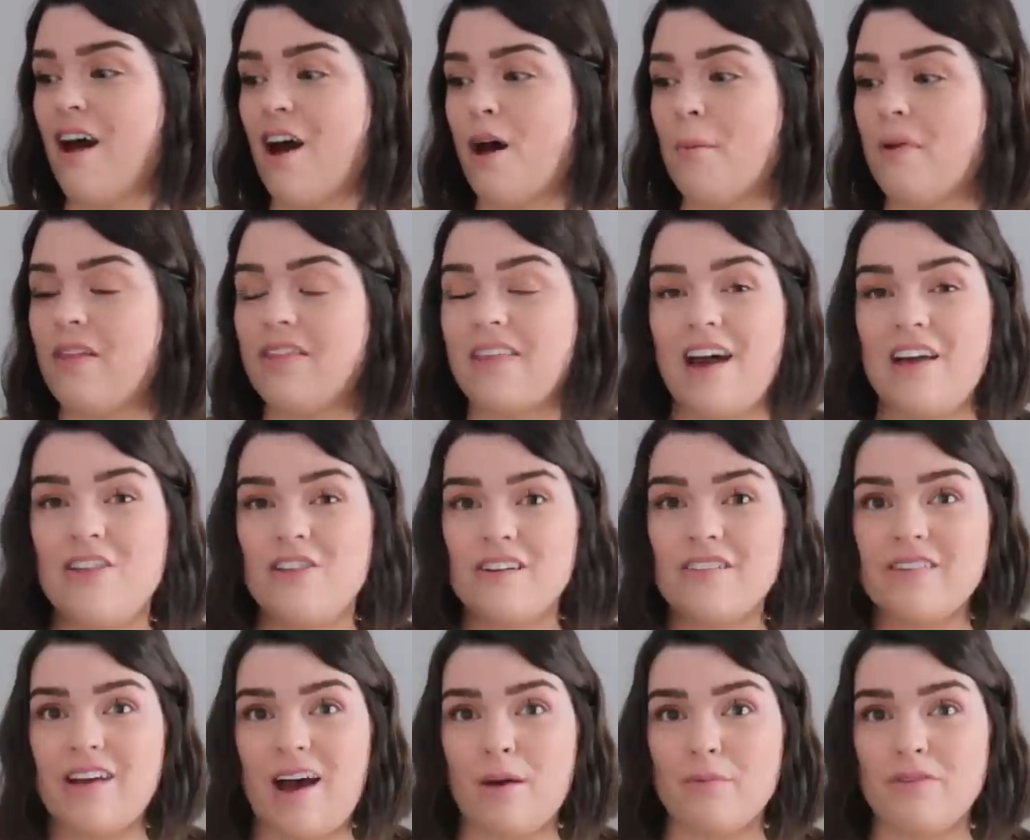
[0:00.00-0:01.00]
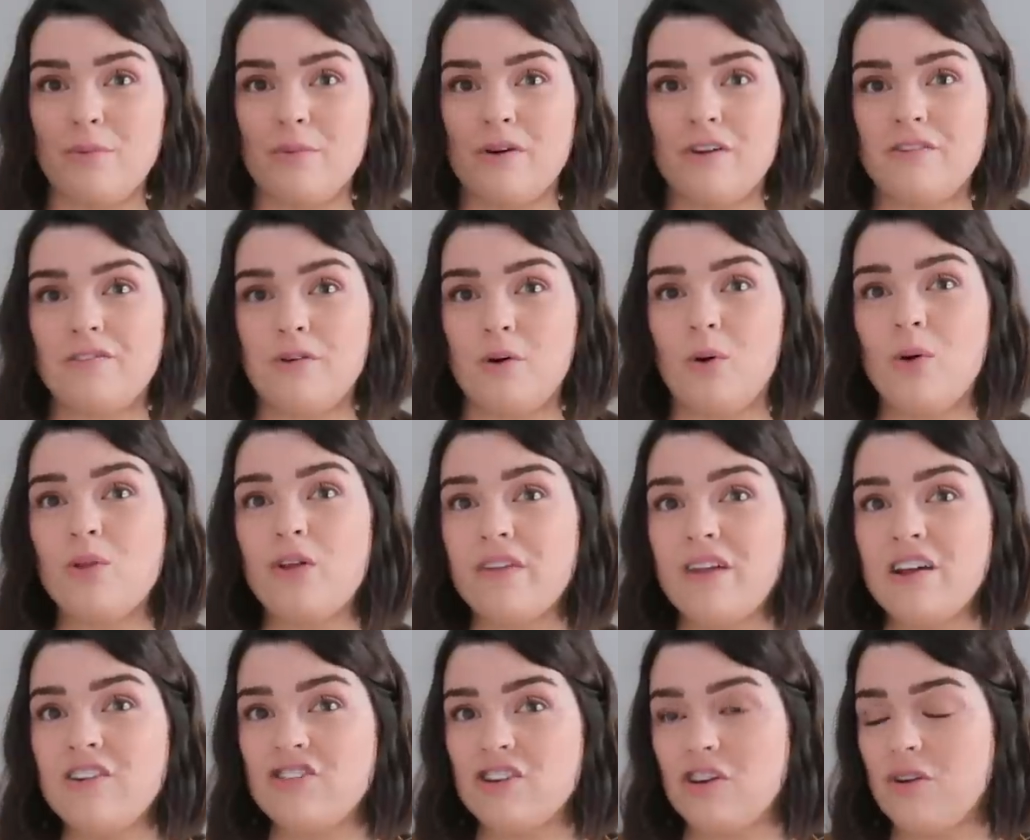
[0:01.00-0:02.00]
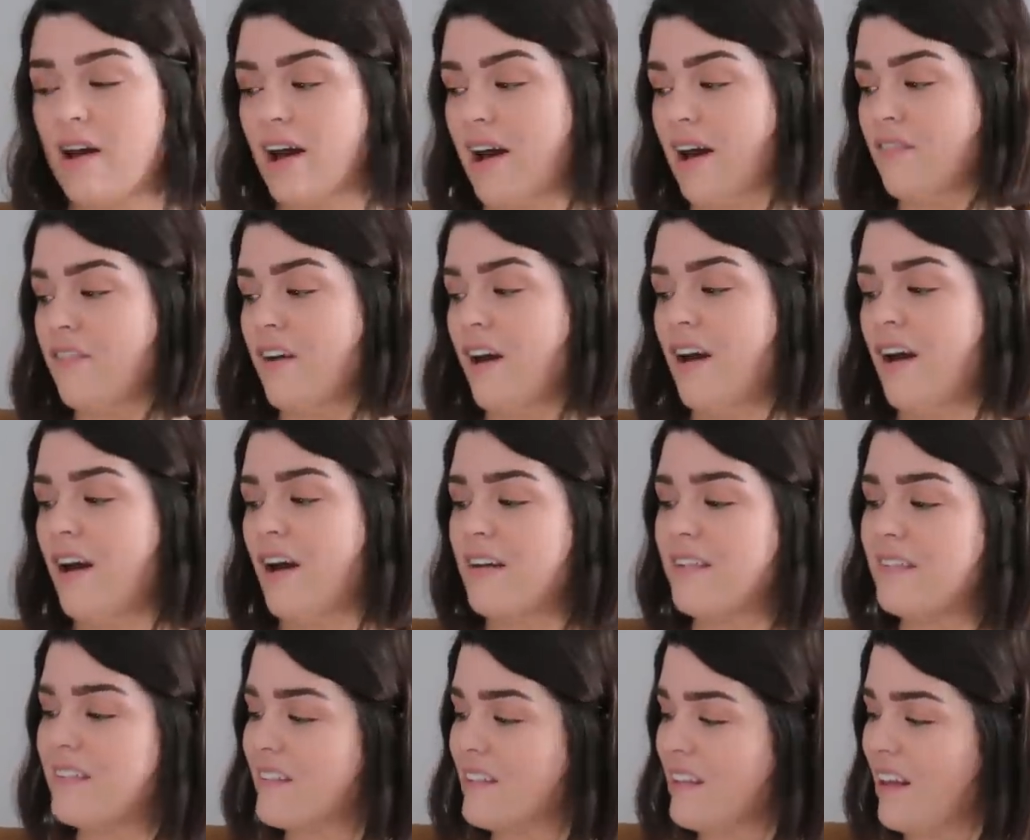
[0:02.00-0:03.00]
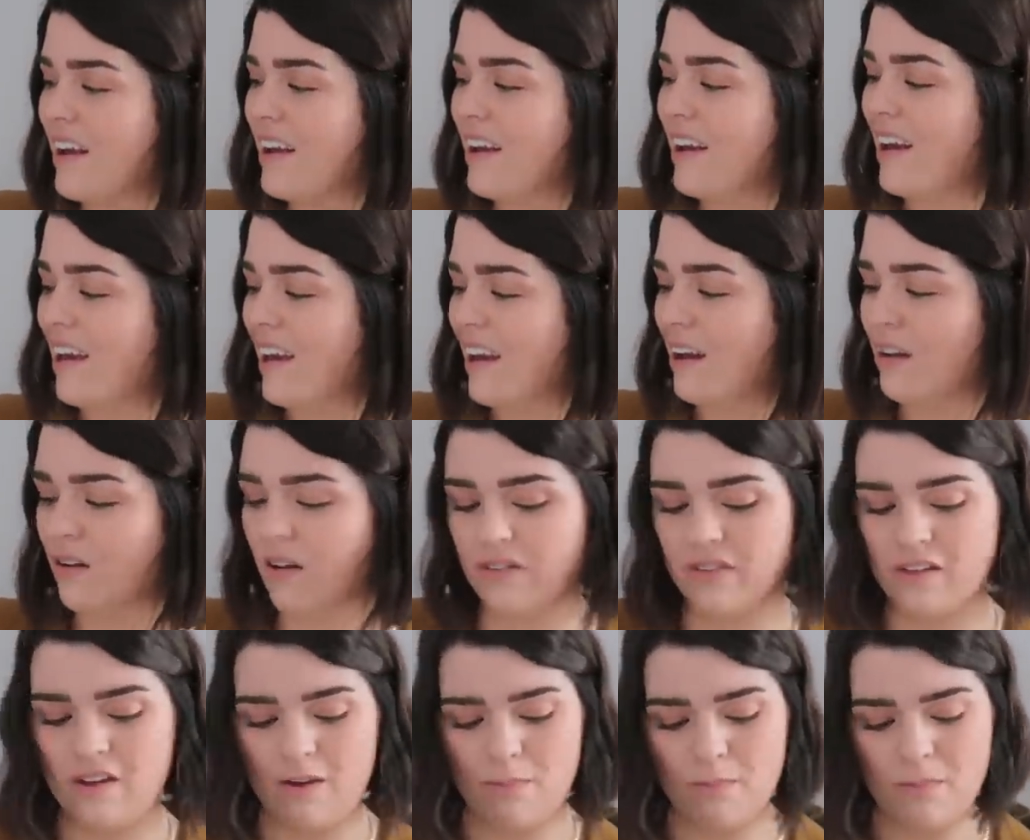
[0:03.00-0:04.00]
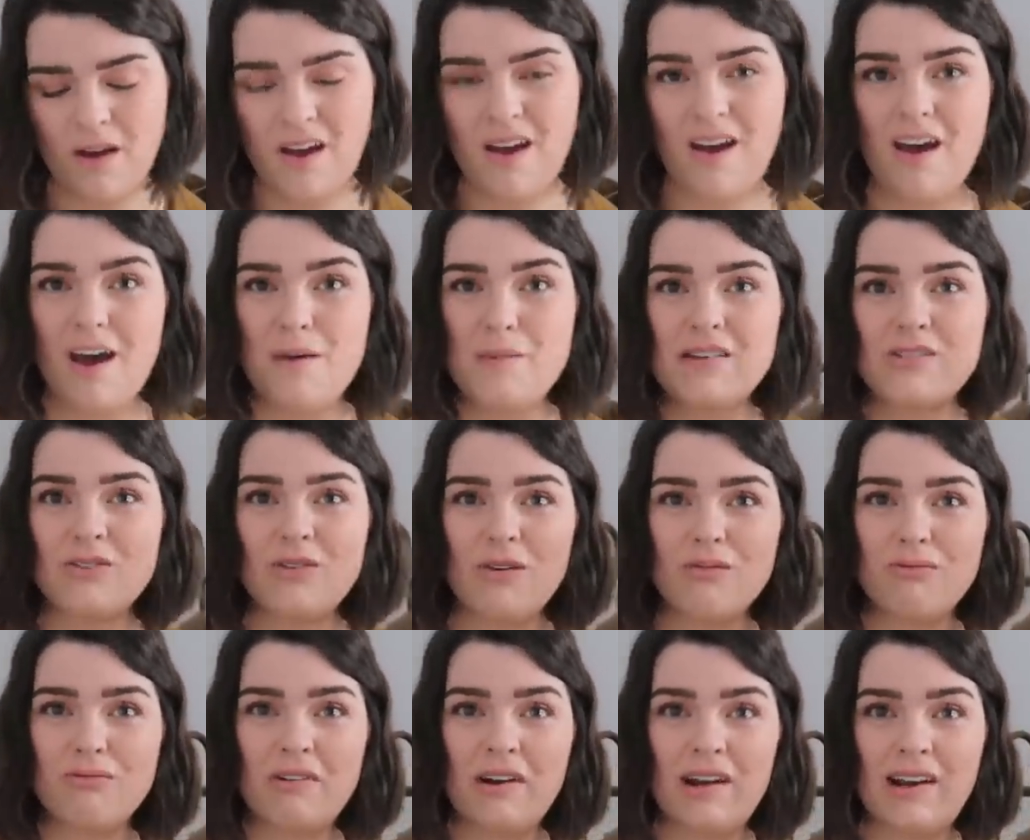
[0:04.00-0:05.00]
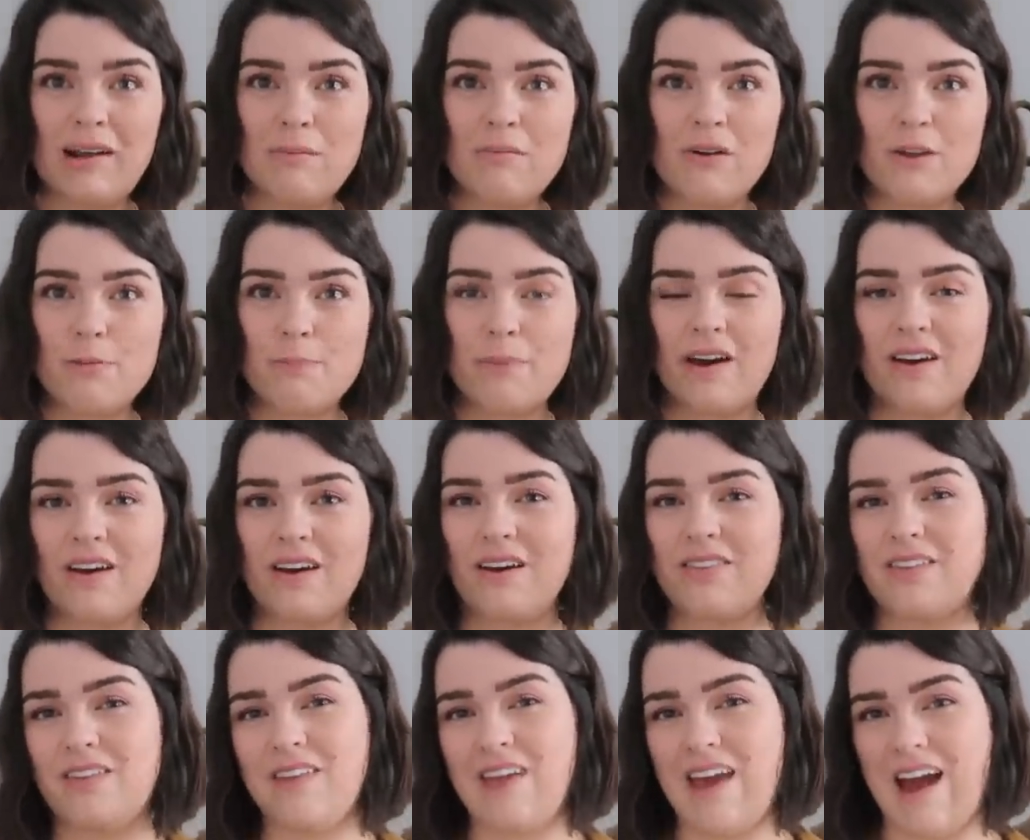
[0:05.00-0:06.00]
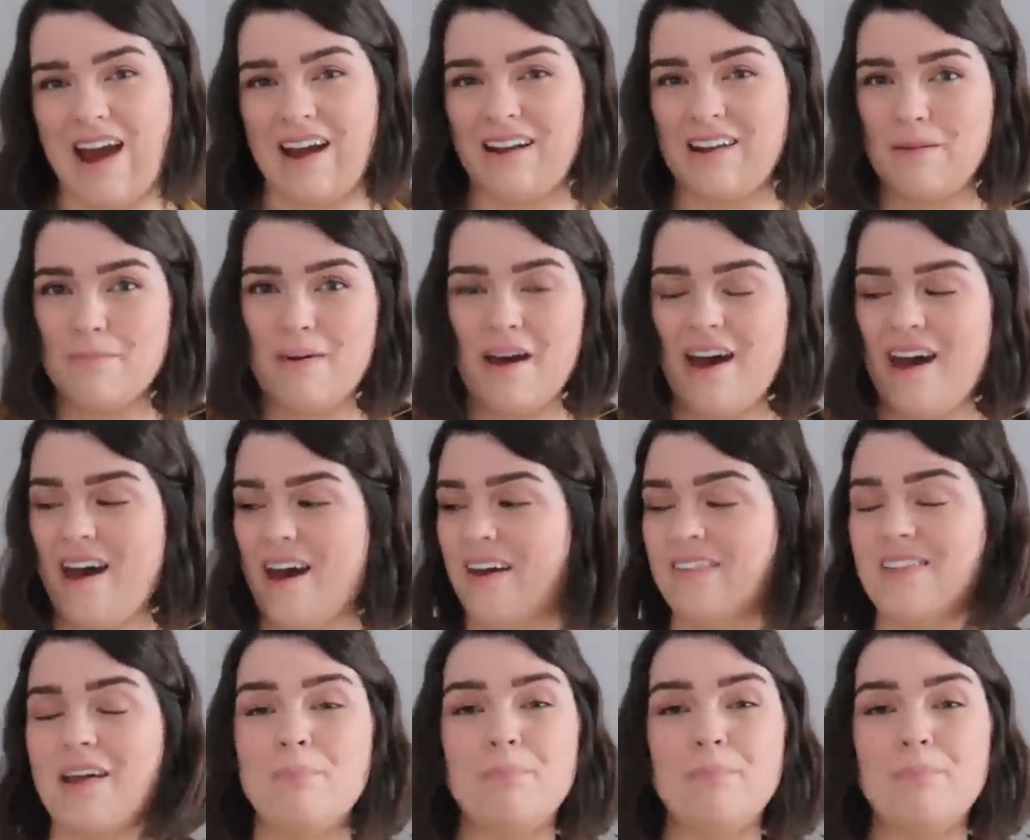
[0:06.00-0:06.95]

Um, they're just absolutely wonderful. Although they do have a slight heel on them. Um, it's not really much bigger than the Acne pair. And